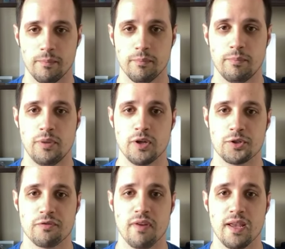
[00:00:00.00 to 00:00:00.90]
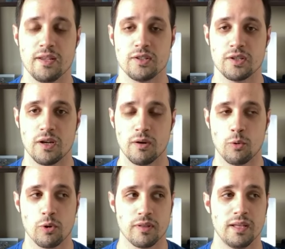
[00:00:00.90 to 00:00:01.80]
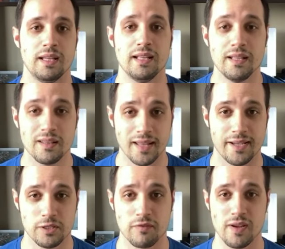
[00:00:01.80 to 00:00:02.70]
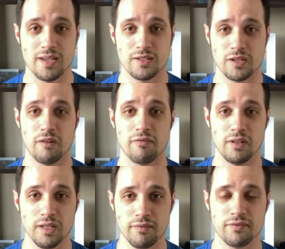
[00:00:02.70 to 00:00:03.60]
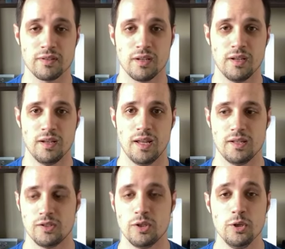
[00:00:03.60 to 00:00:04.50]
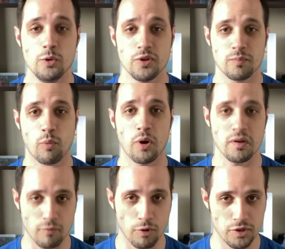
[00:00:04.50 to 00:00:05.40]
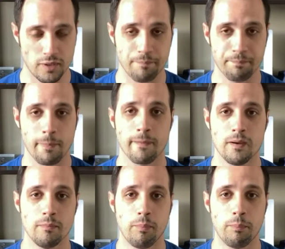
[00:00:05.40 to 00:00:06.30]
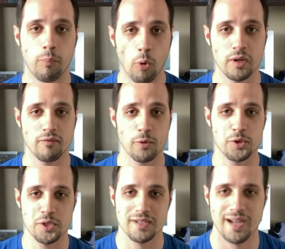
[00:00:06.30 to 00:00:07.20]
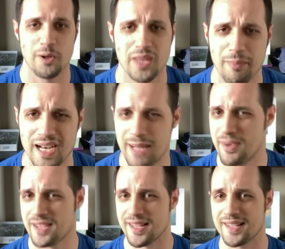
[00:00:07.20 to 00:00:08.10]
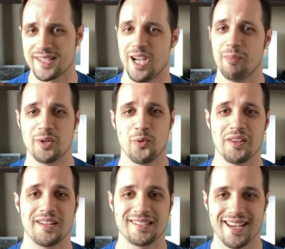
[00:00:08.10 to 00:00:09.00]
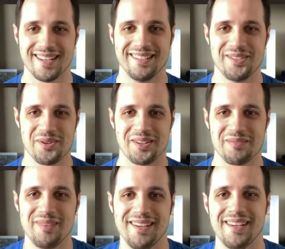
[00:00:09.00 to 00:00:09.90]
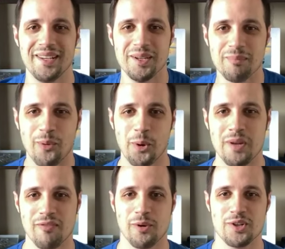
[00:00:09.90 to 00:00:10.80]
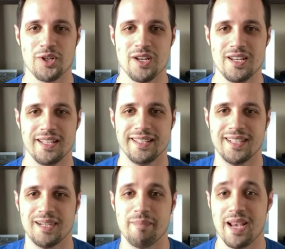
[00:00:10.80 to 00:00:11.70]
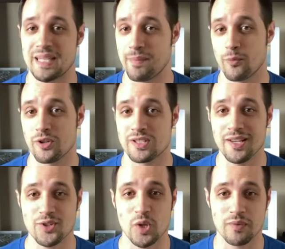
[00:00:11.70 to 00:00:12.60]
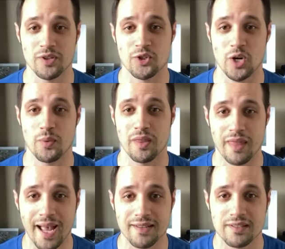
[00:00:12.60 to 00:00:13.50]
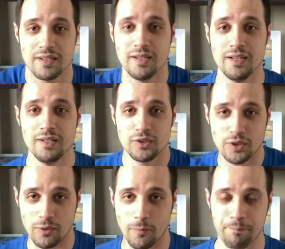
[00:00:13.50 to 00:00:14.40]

push phase or the last phase of the lift, and two is point of origin. Point of origin, I know that might not make sense now, but it will in a second, trust me. Point of origin makes a bit more sense, so I'm going to start with that. So,